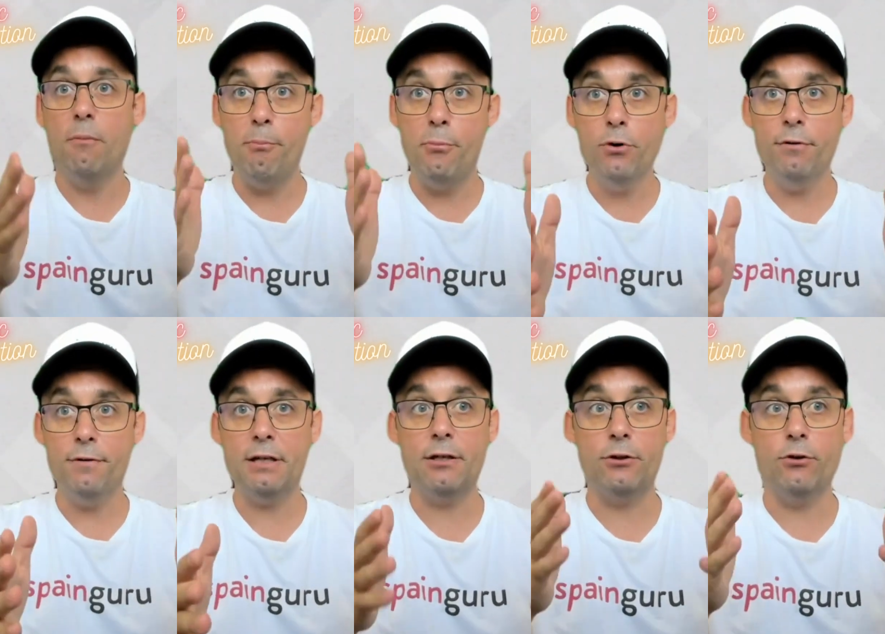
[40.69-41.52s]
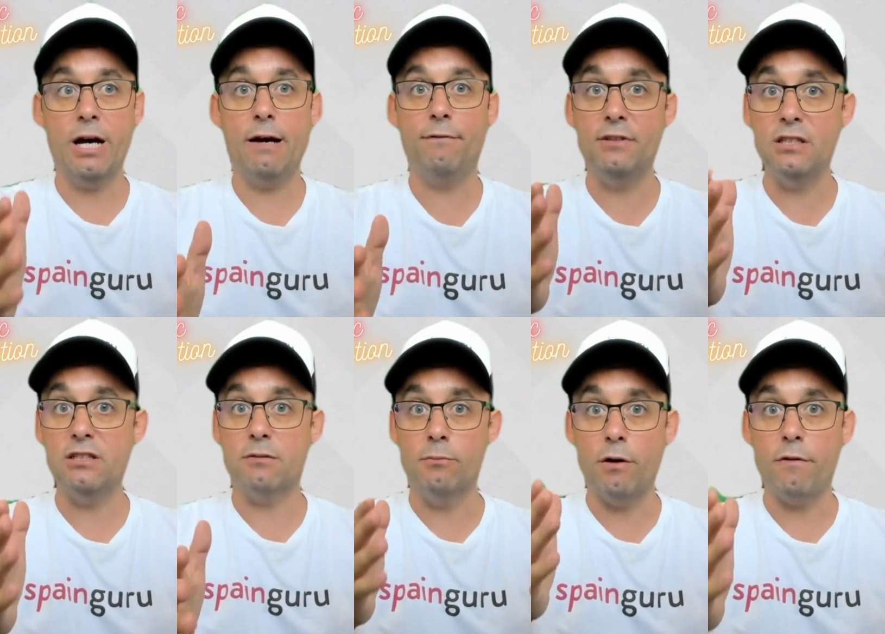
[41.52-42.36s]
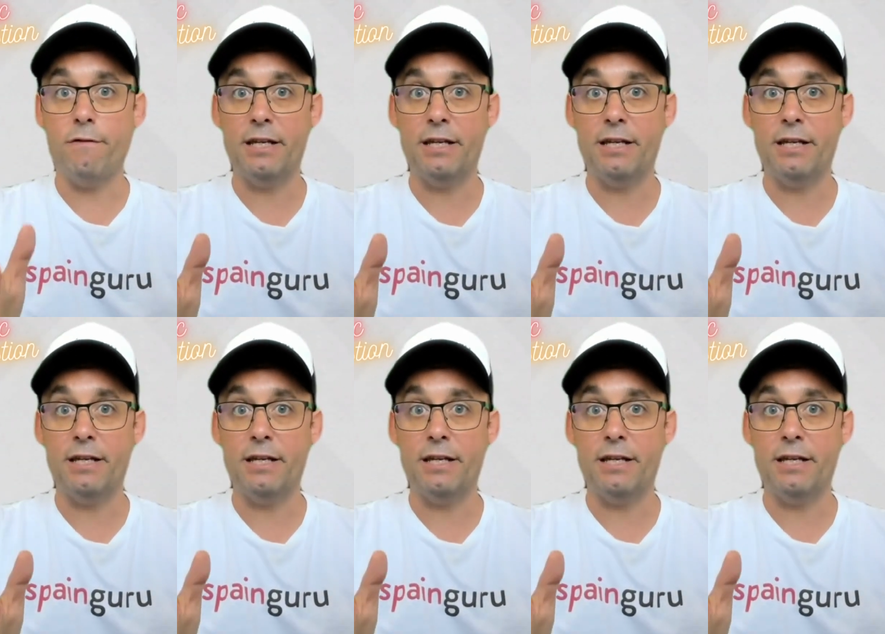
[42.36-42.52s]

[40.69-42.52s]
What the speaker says: proving you have this monthly